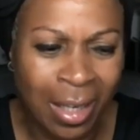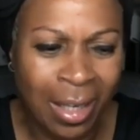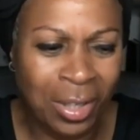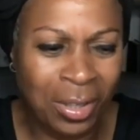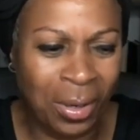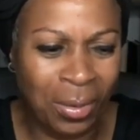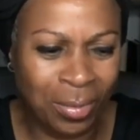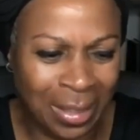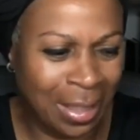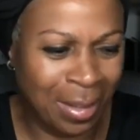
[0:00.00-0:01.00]

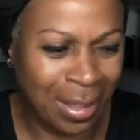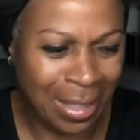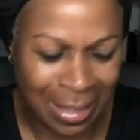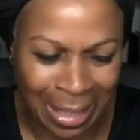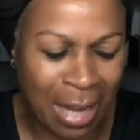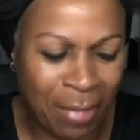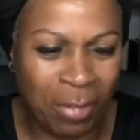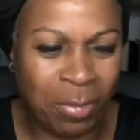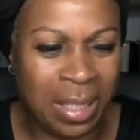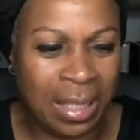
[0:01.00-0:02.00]
10, at least 11
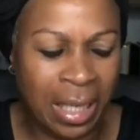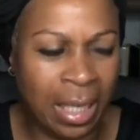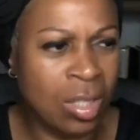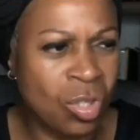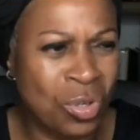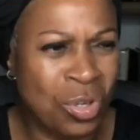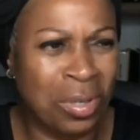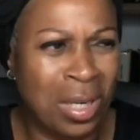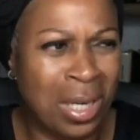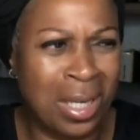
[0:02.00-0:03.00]
of them didn't hit. So
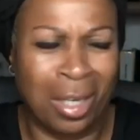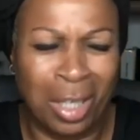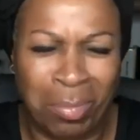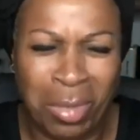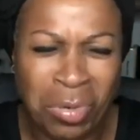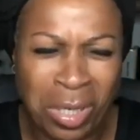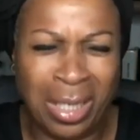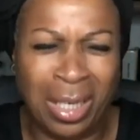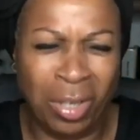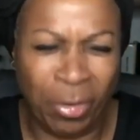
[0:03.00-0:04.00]
you're in a
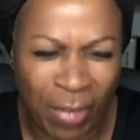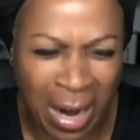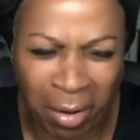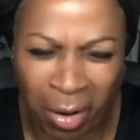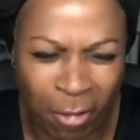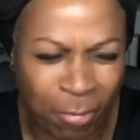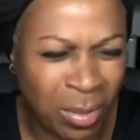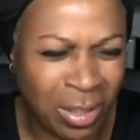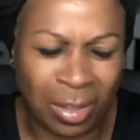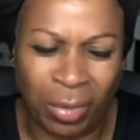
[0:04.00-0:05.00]
community and you're firing off.
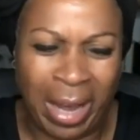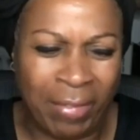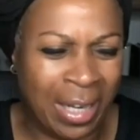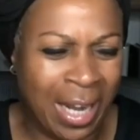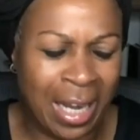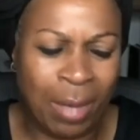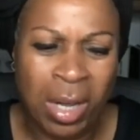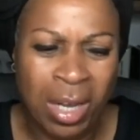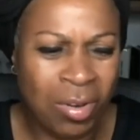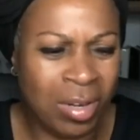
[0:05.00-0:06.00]
Bullets don't have a name.
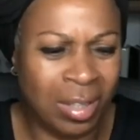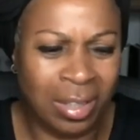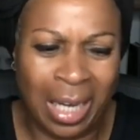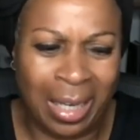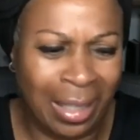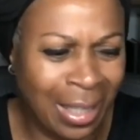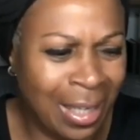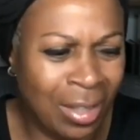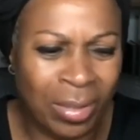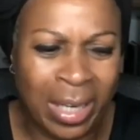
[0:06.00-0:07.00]
You could have shot a
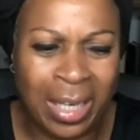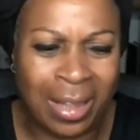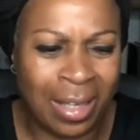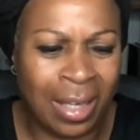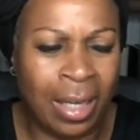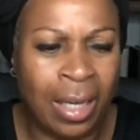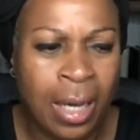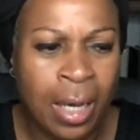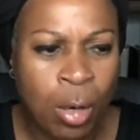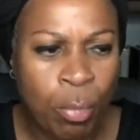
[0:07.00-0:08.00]
kid or anything,
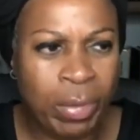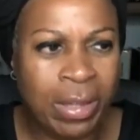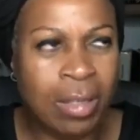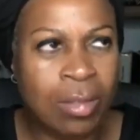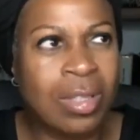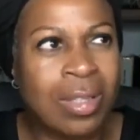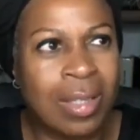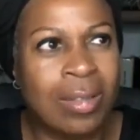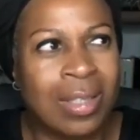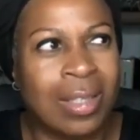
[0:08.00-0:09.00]
but there's
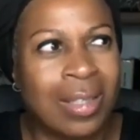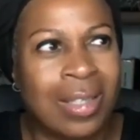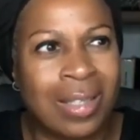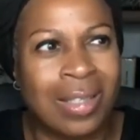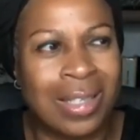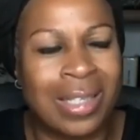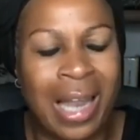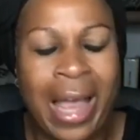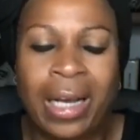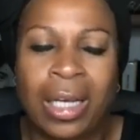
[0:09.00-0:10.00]
this
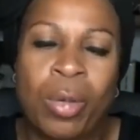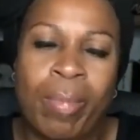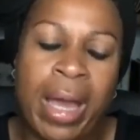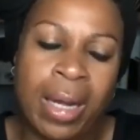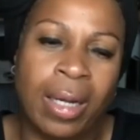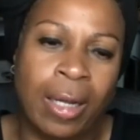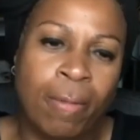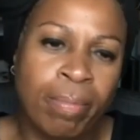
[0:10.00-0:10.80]
lack of humanity